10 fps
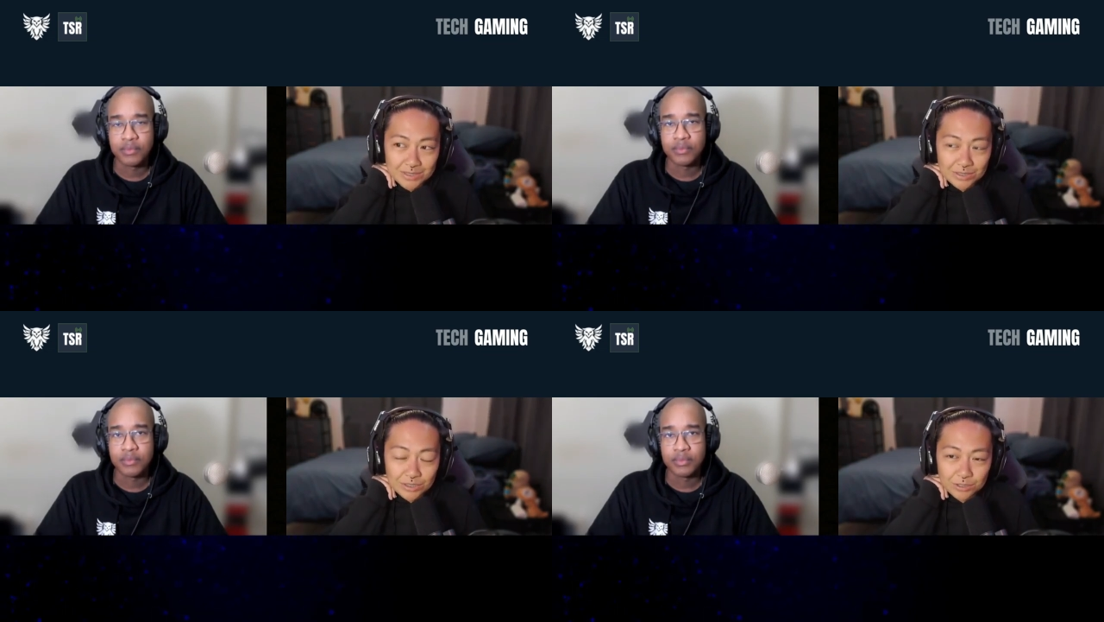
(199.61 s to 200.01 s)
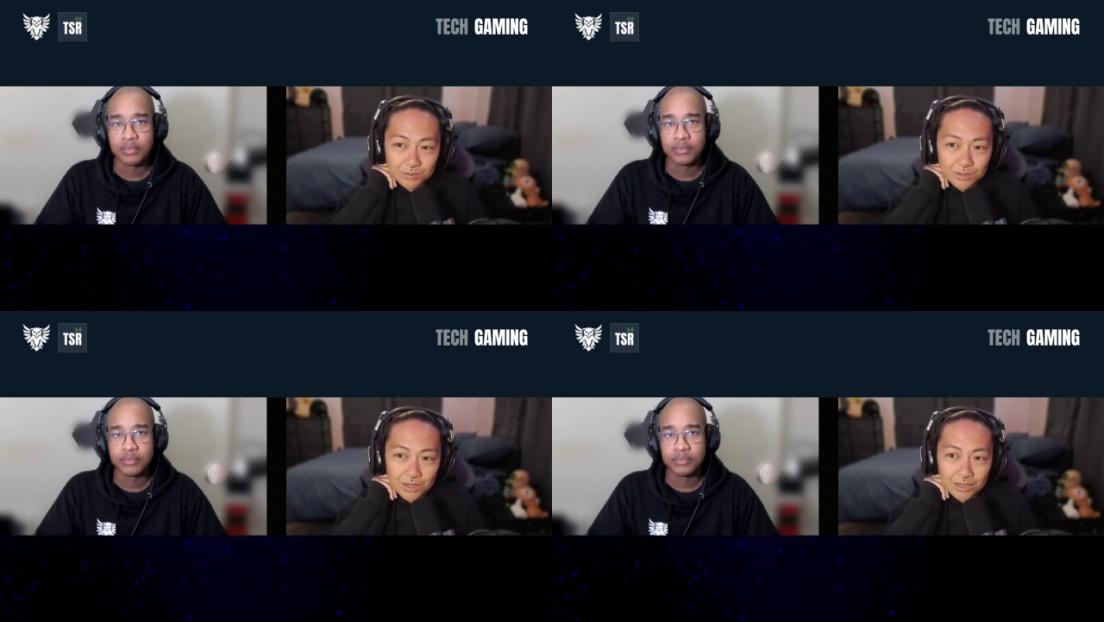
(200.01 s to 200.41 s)
Speaker 1: you know,
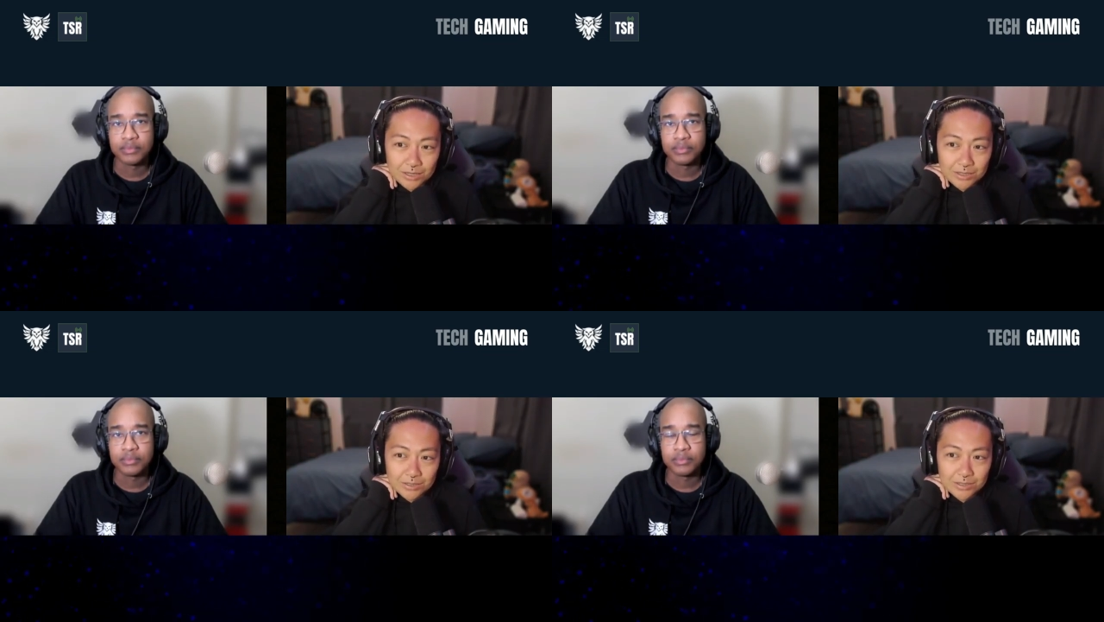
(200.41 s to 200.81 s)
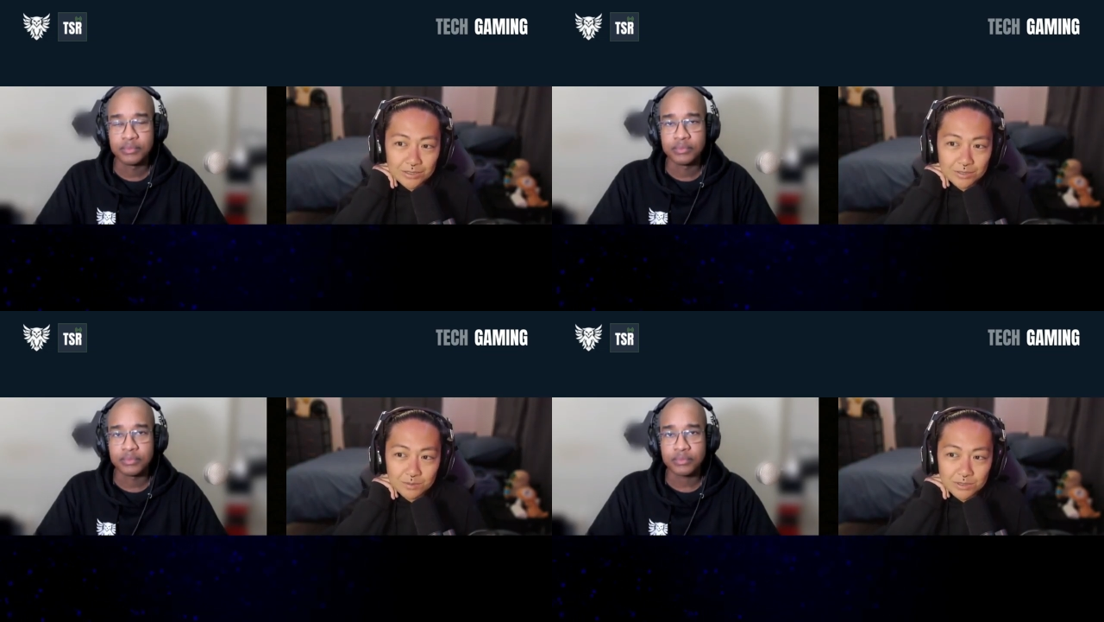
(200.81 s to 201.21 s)
you had the
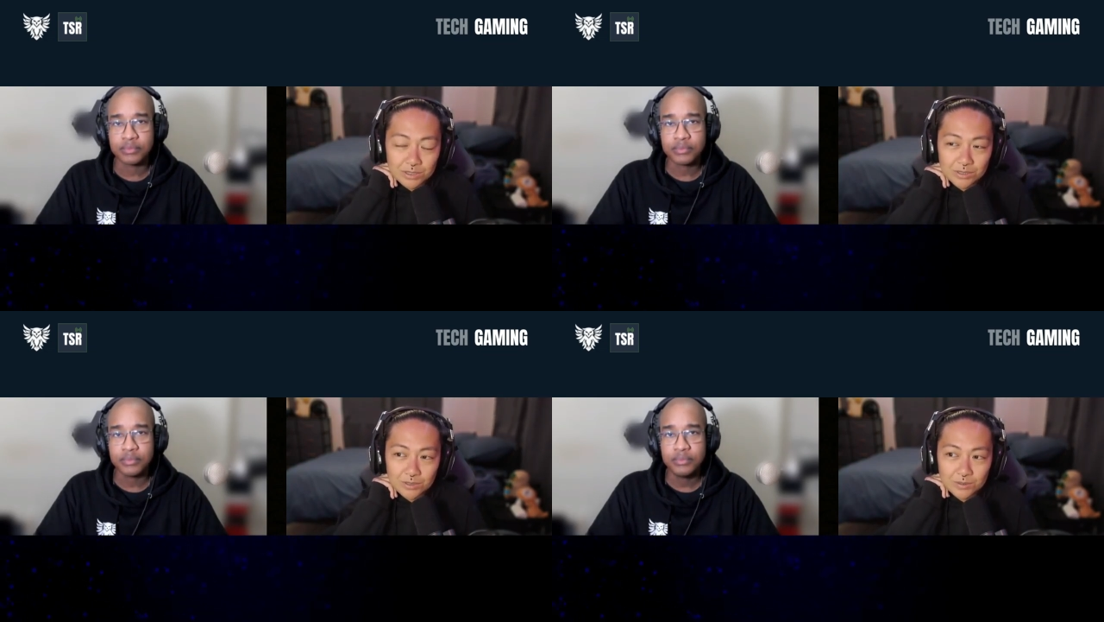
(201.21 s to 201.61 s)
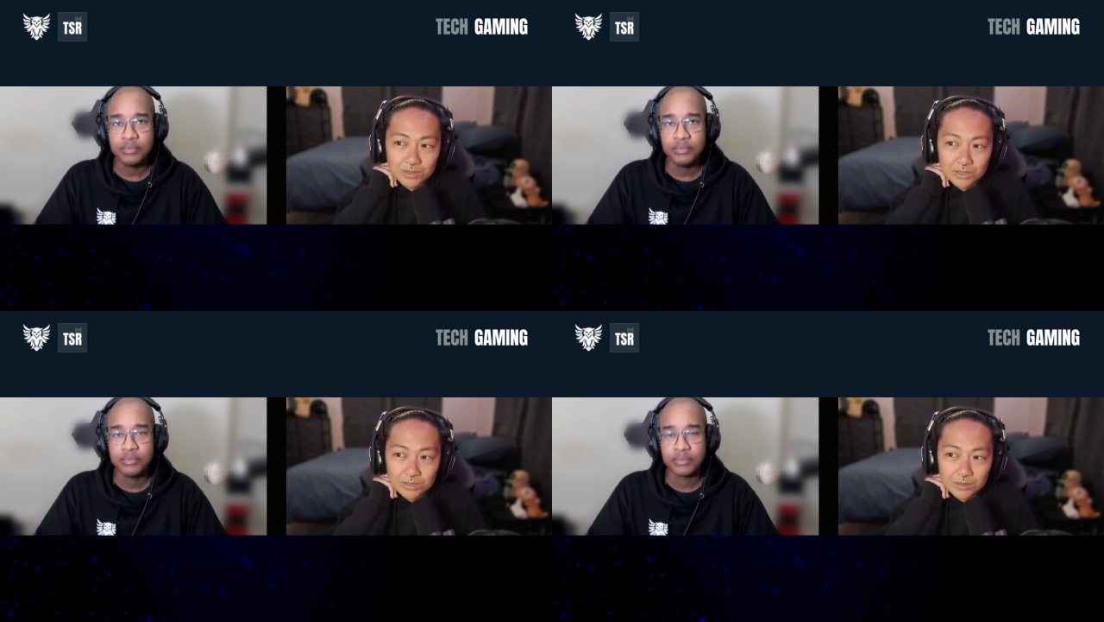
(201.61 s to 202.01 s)
Super Nintendo and
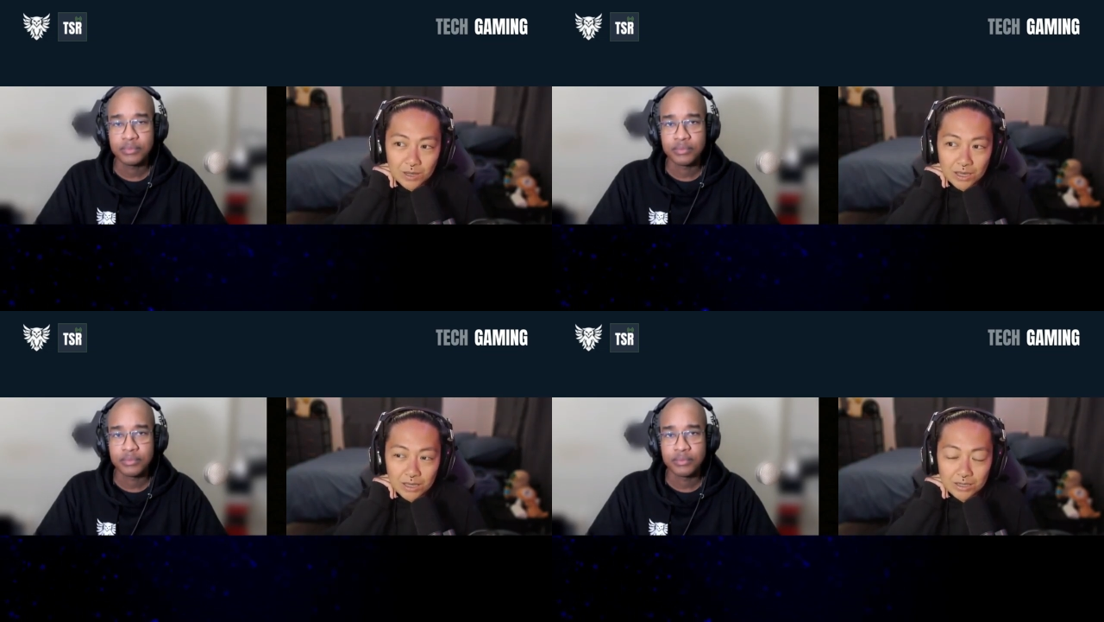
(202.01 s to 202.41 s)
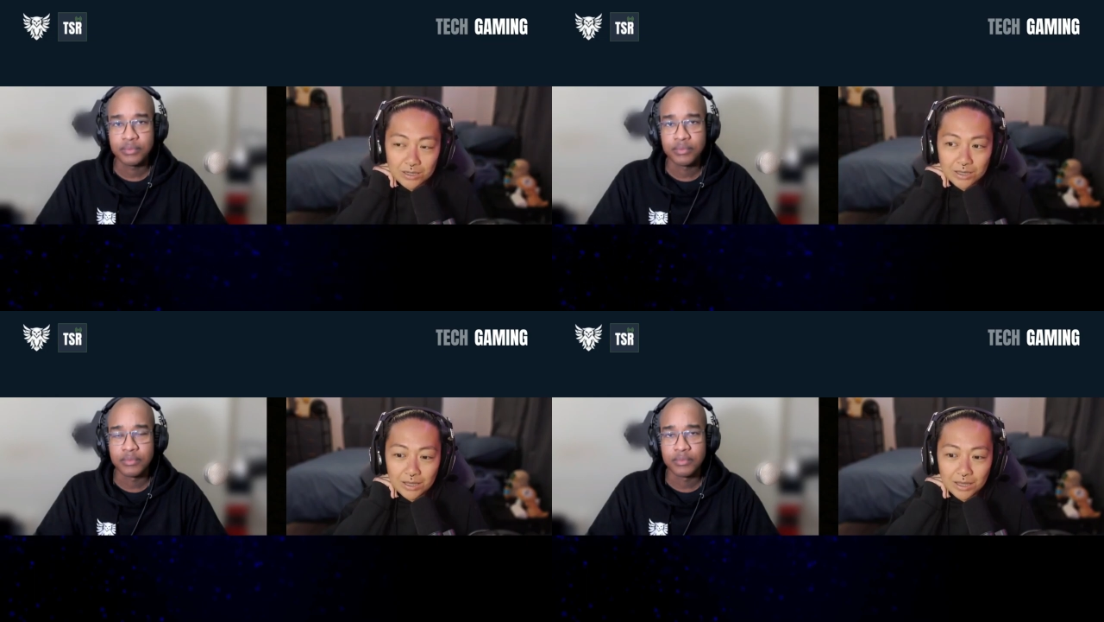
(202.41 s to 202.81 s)
then you had
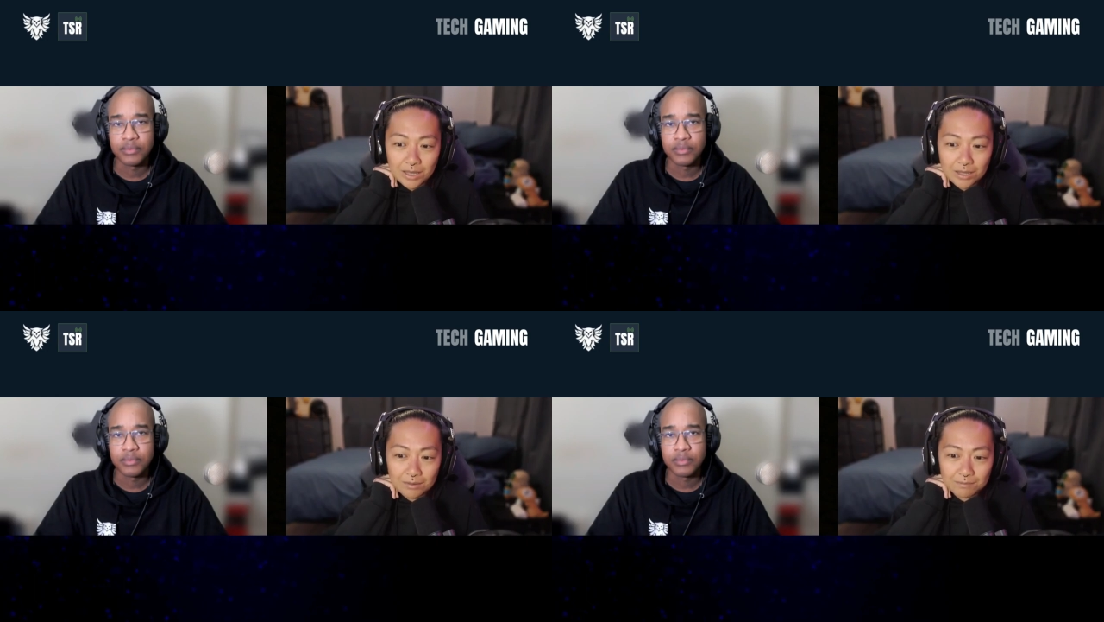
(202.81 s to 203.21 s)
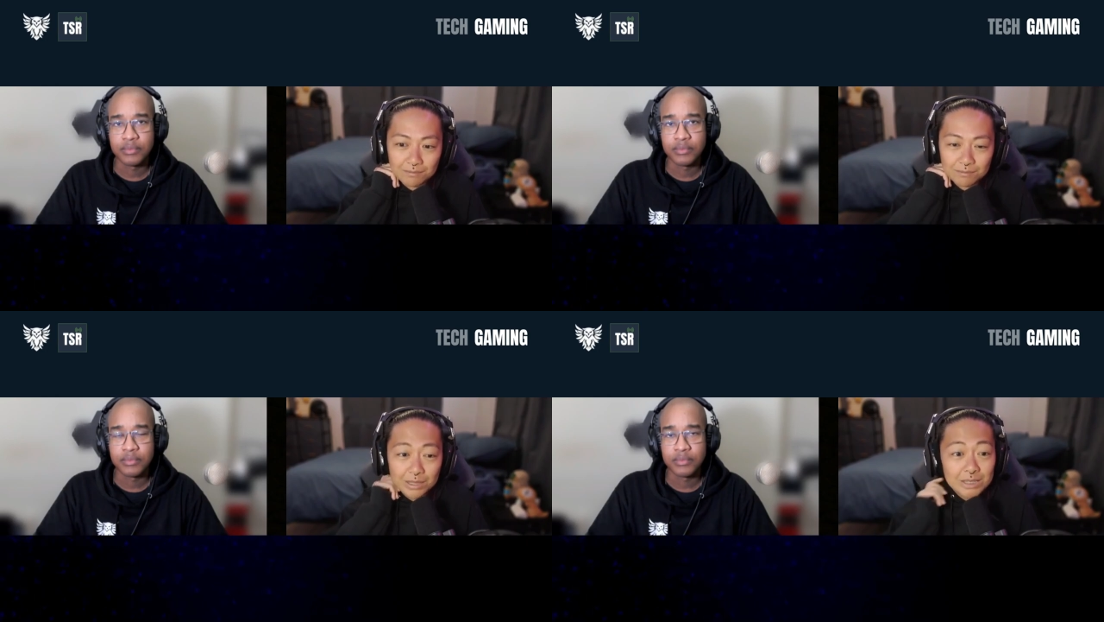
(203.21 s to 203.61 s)
um,
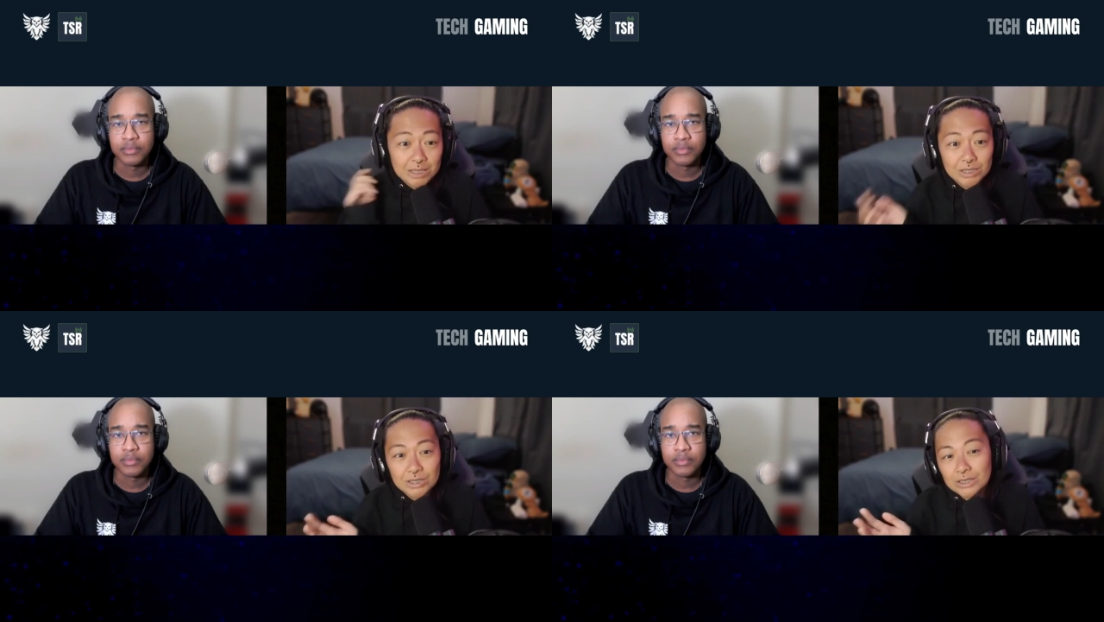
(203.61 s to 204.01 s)
PlayStation.